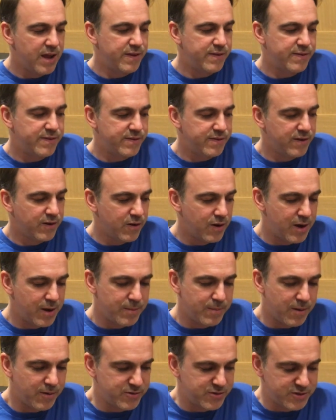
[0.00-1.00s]
So
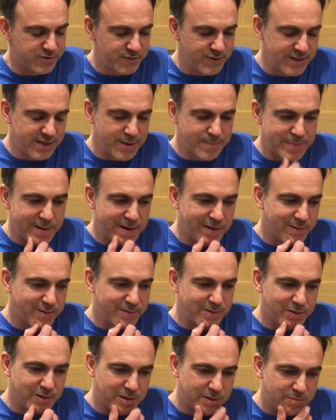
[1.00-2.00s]
I was just thinking
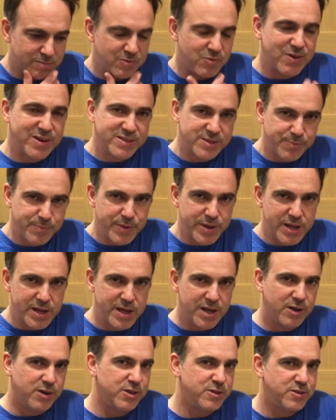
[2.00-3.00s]
about the
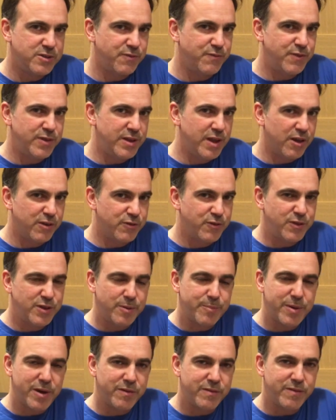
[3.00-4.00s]
recipe, I was
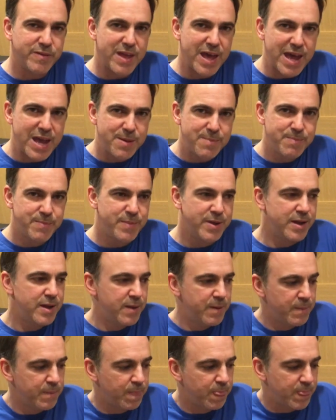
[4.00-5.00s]
thinking about the name,
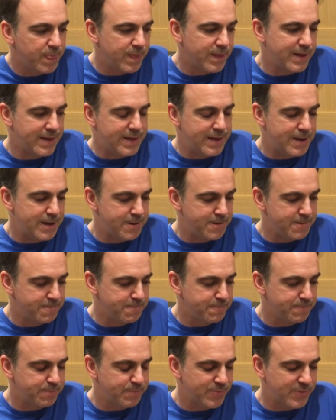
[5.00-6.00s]

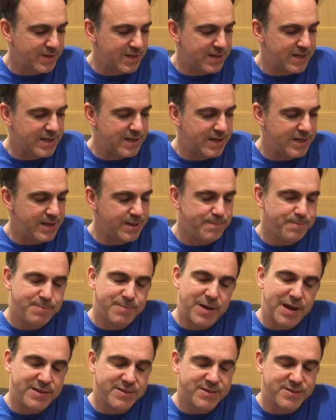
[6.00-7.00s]
and I
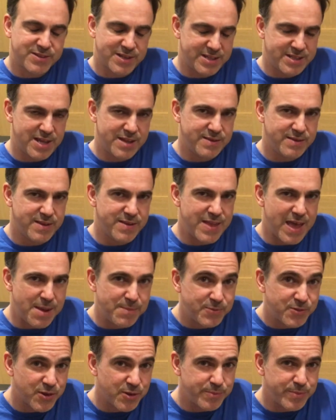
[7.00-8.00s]
decided the
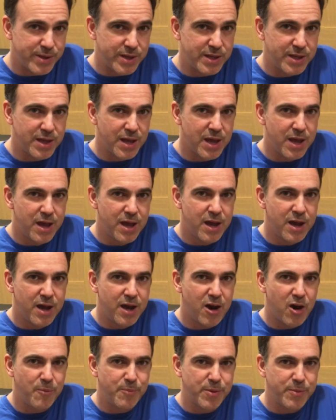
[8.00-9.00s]
name's gonna be
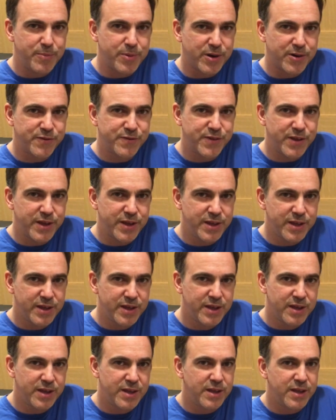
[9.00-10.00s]
Hoppy Birthday,
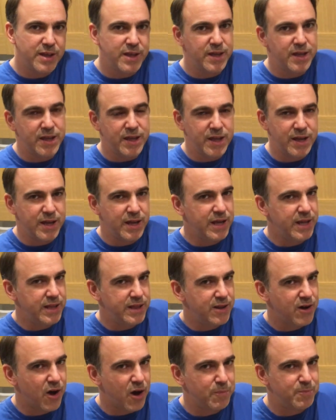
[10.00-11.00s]

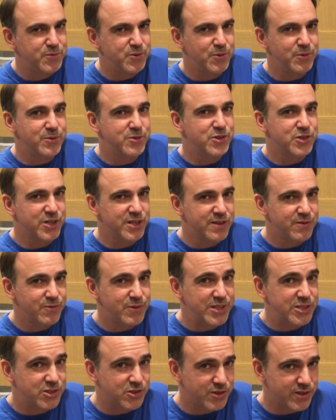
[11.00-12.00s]
in Hops with
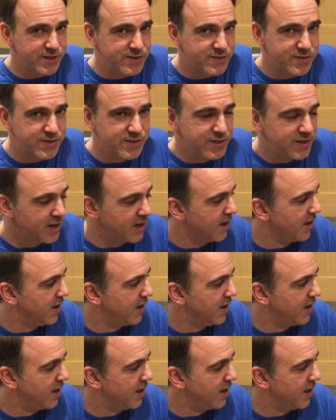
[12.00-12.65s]
Trust,